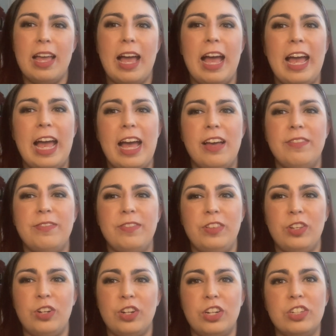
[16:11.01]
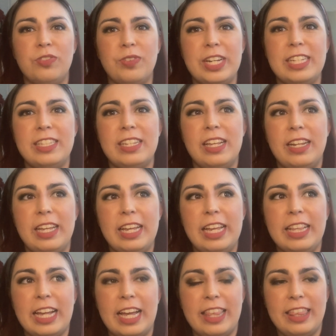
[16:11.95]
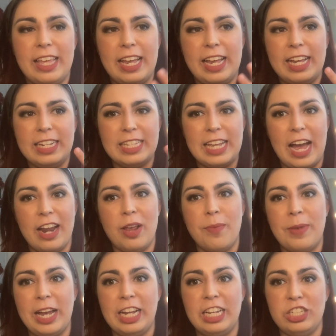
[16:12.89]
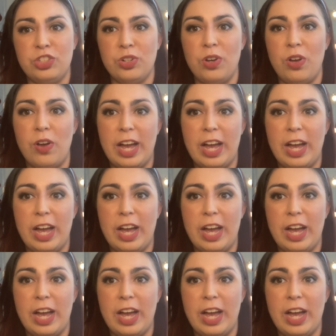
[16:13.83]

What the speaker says: I have learned recently that things out of my control,